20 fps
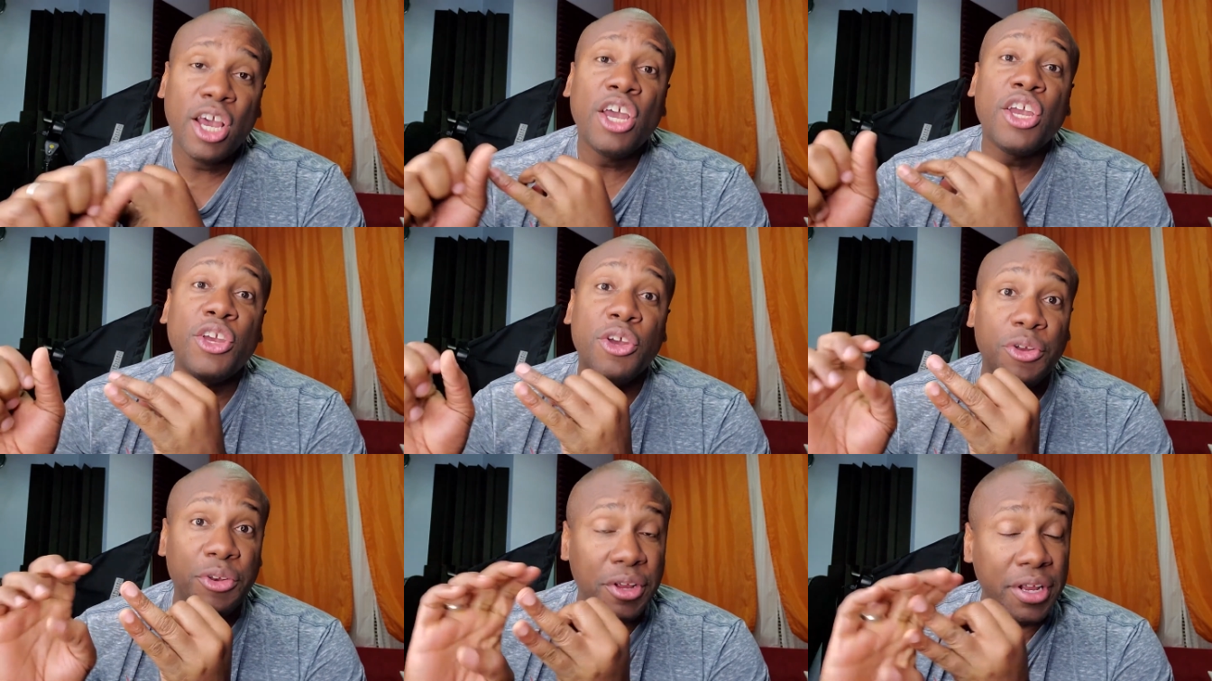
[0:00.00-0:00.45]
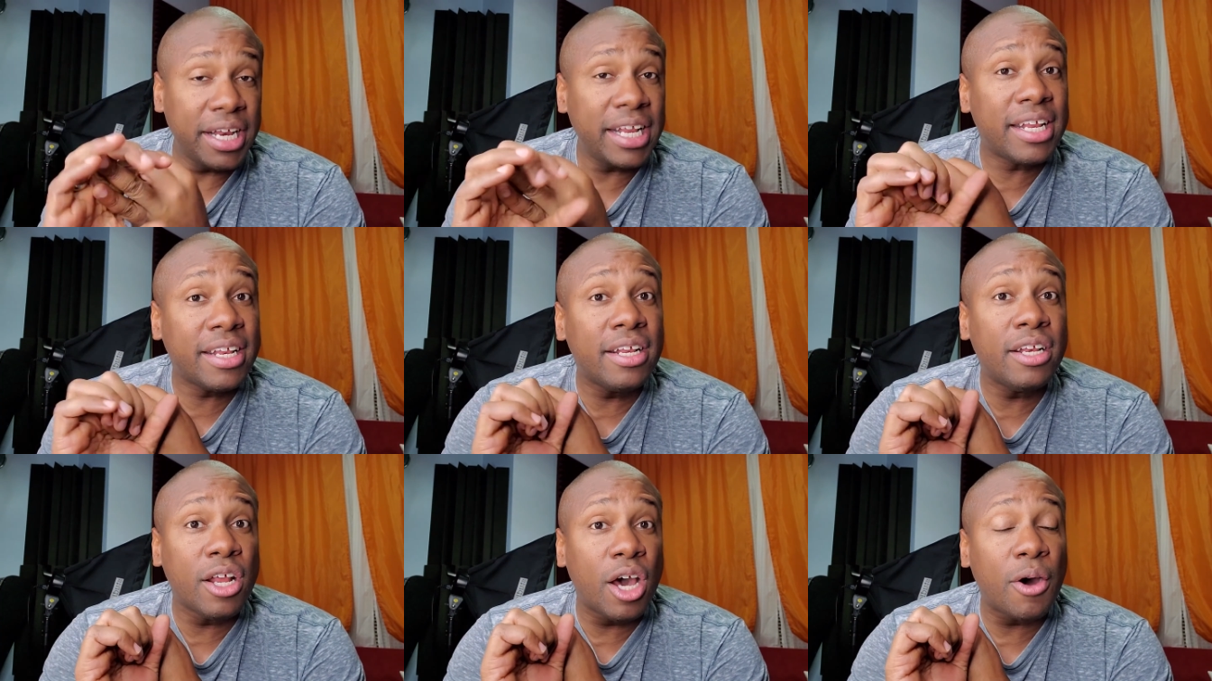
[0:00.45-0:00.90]
You do need
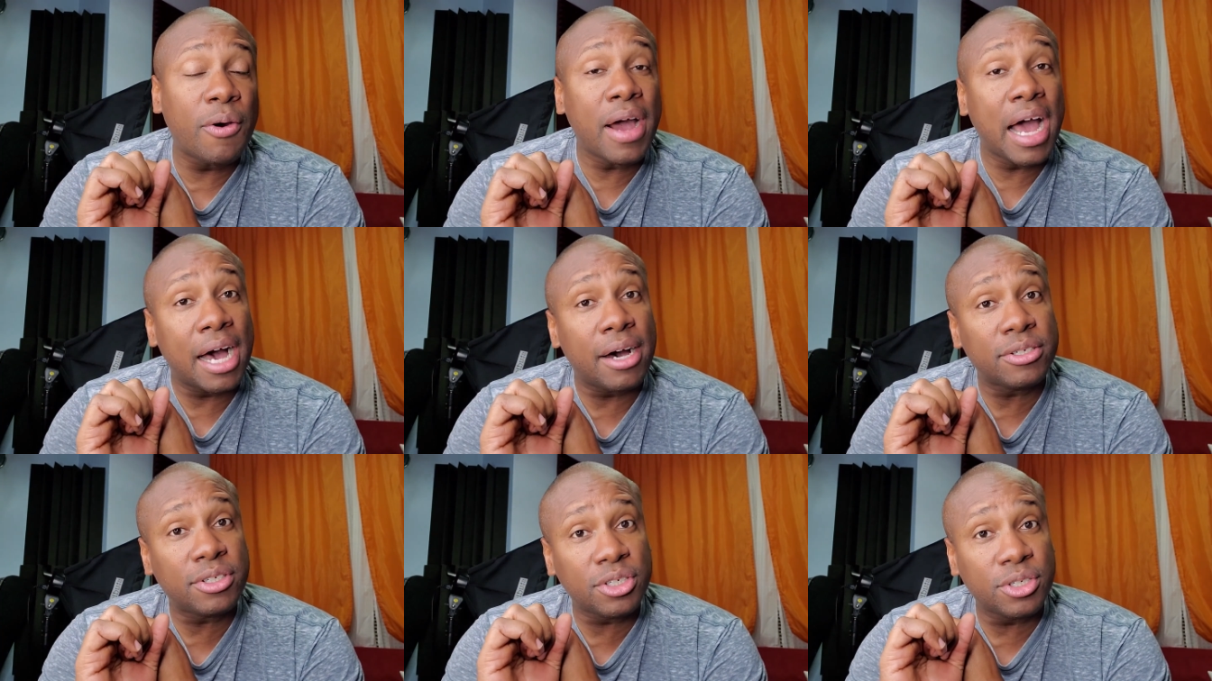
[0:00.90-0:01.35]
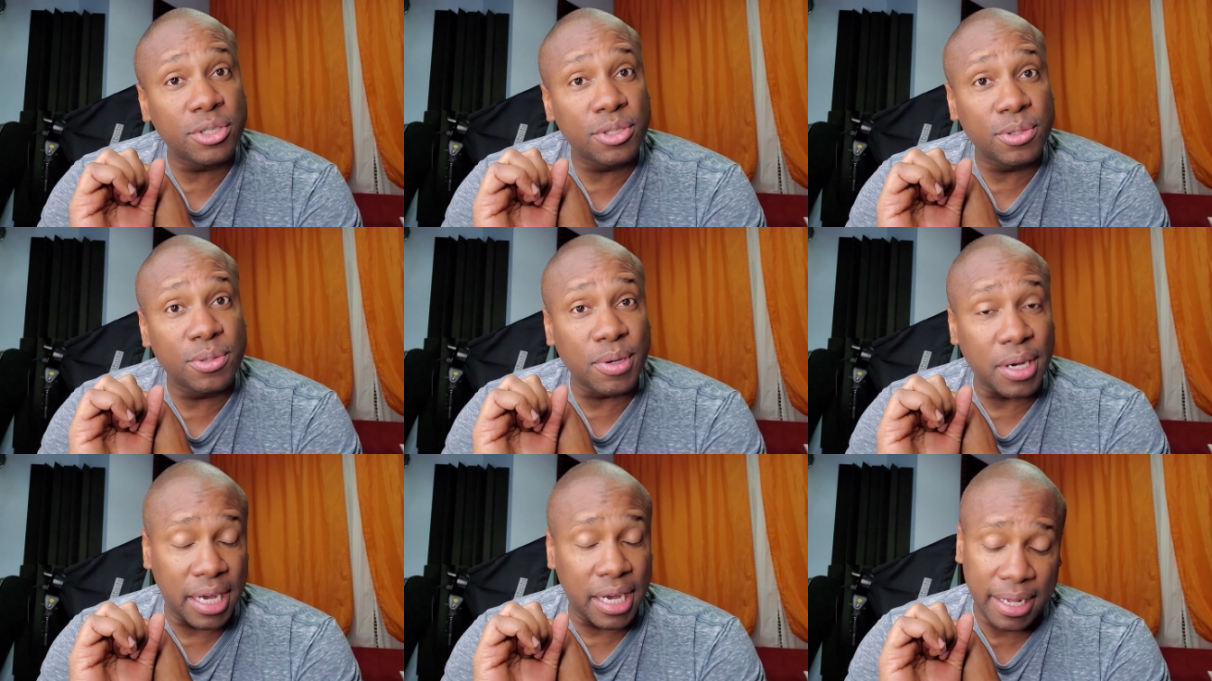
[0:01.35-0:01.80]
to know how
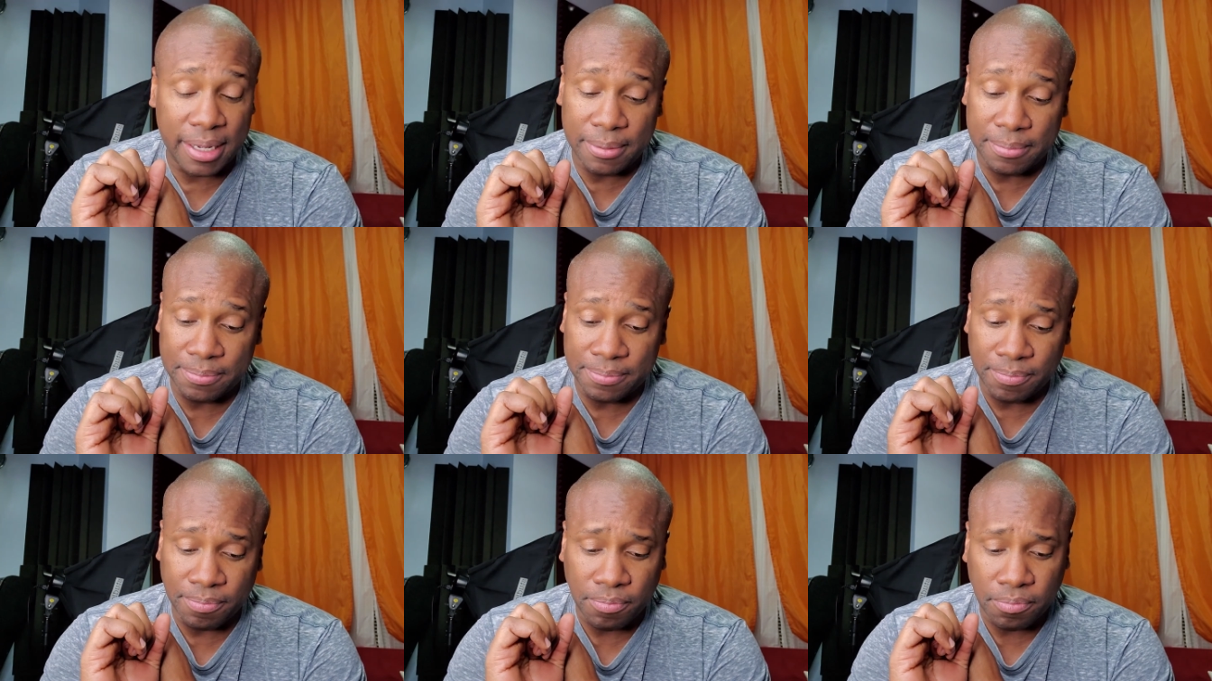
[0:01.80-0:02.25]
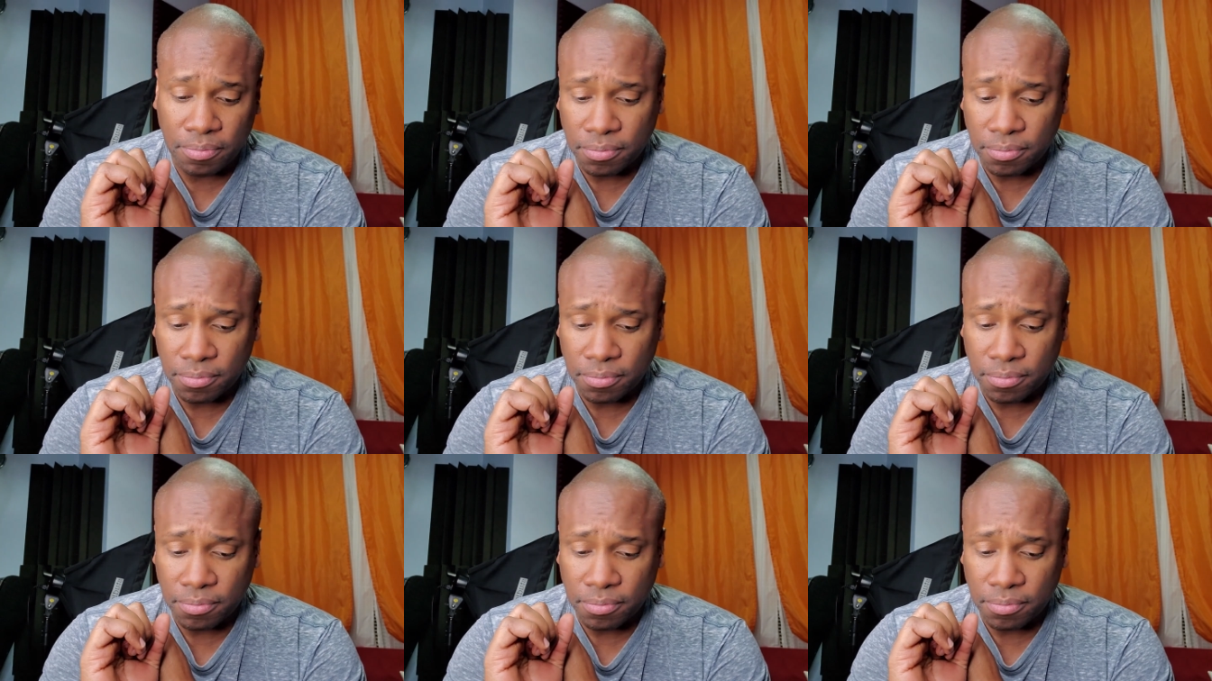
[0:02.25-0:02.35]
to um,